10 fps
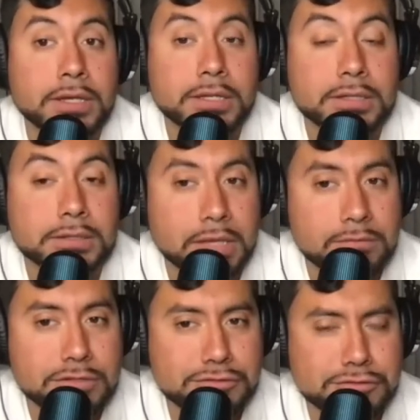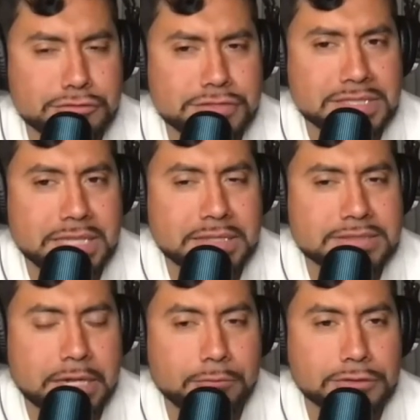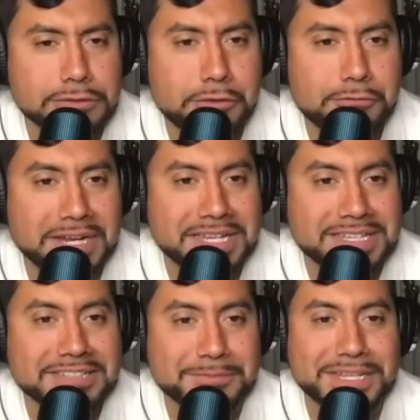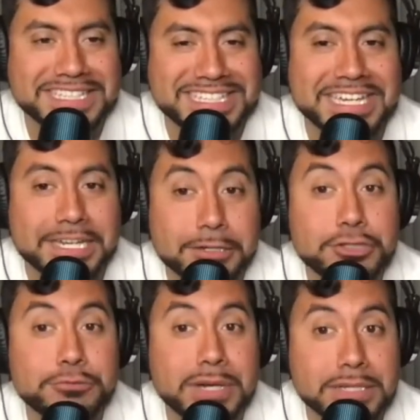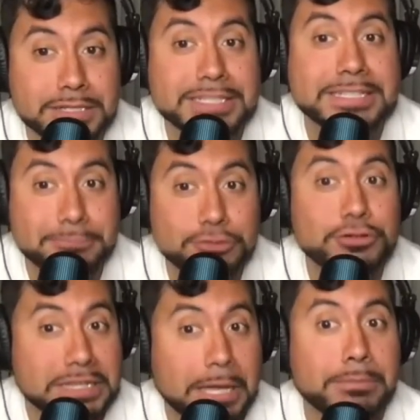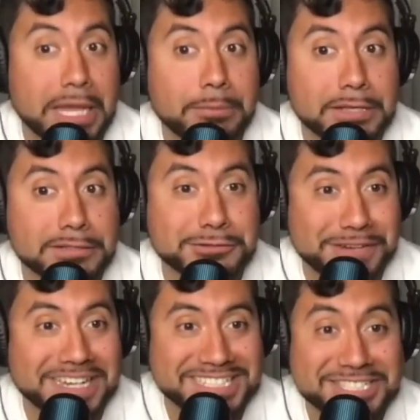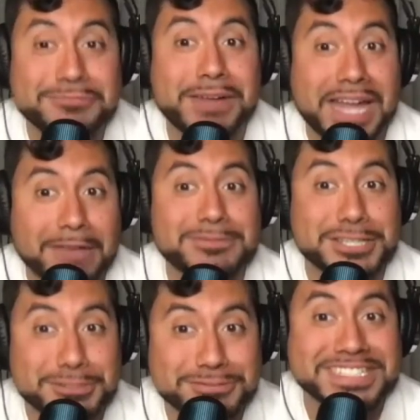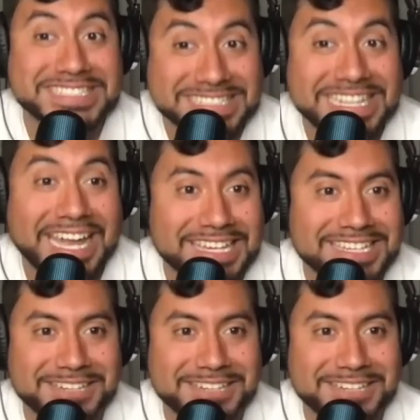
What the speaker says: David, you did that Taekwondo, right? And I'm like, "Yeah, you better. You got that black belt too, right? You might have to use it tonight."